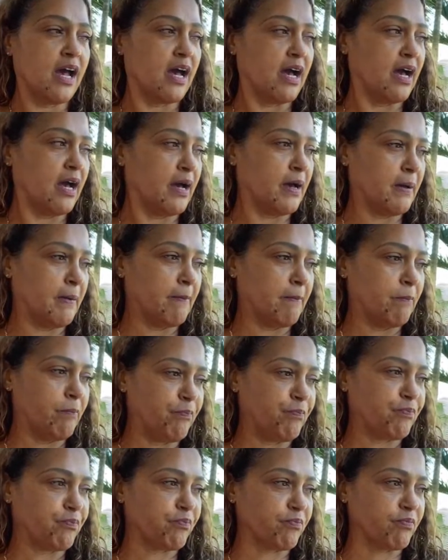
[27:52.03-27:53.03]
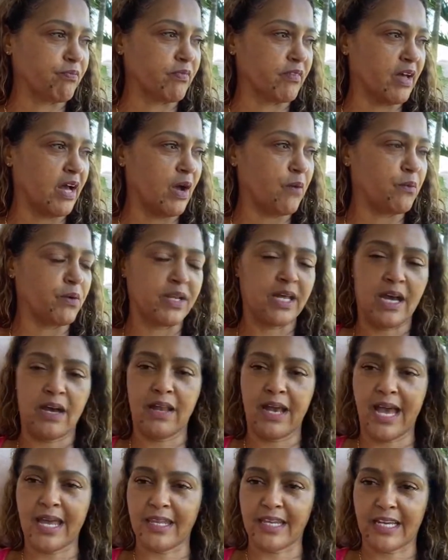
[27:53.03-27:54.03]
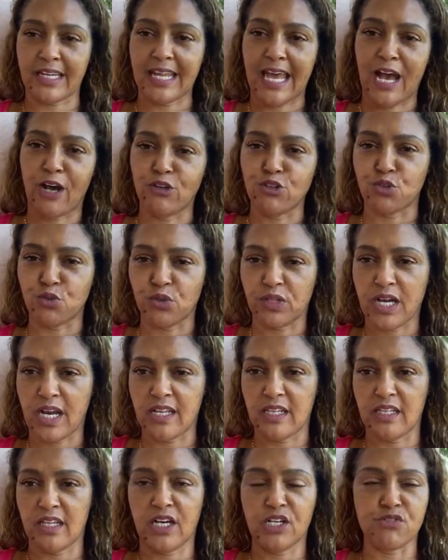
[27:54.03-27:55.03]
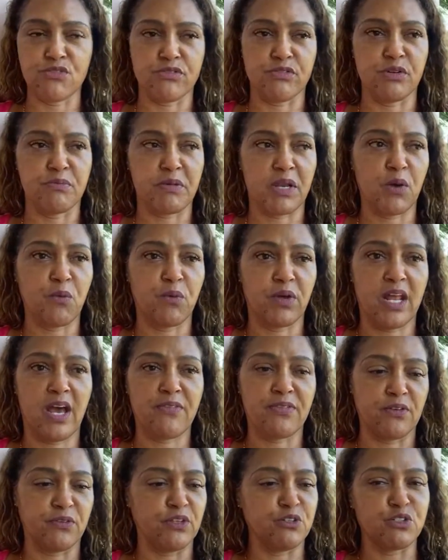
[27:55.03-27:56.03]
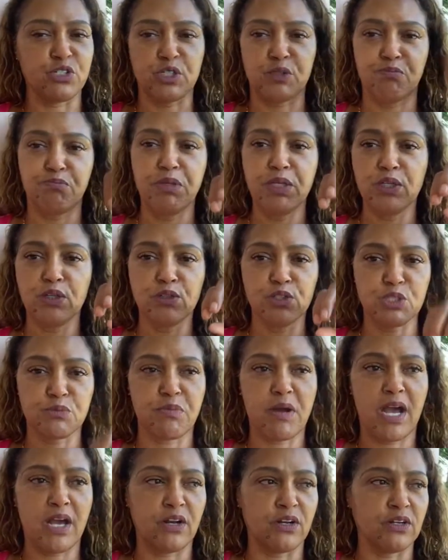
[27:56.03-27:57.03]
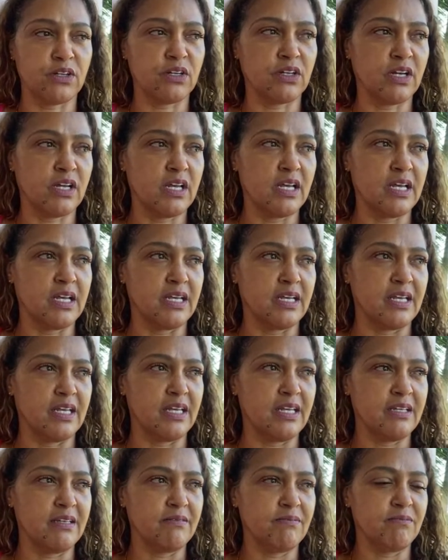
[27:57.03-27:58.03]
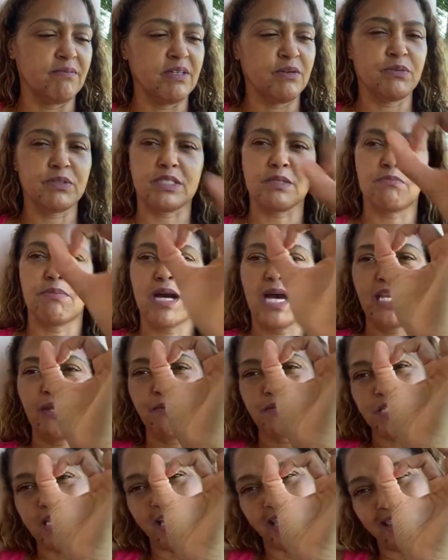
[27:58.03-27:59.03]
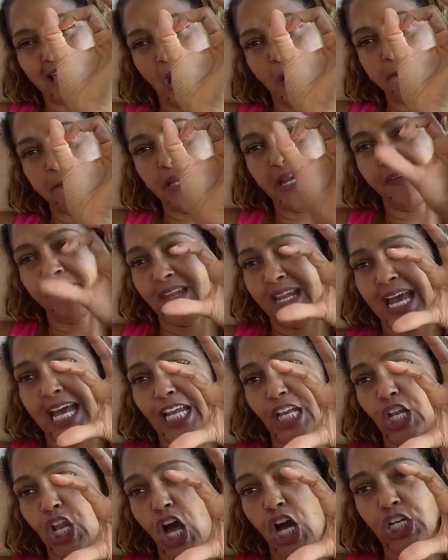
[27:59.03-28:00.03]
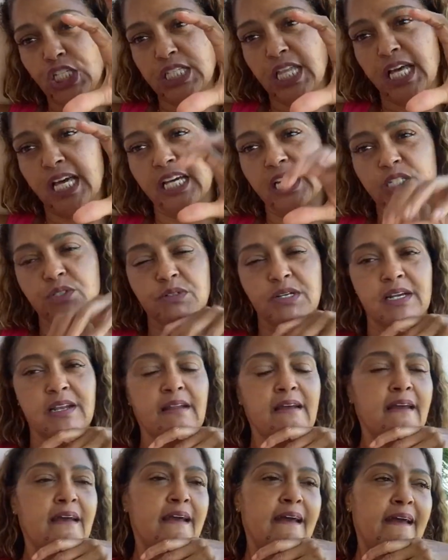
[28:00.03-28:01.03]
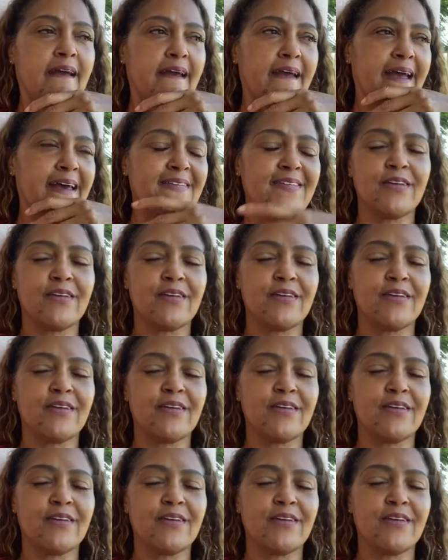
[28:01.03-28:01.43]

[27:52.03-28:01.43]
I went out. I had like an outdoor kind of laundry room, and I went out there, and there's this big old spider. The body was like that big, and then it had long legs, right? And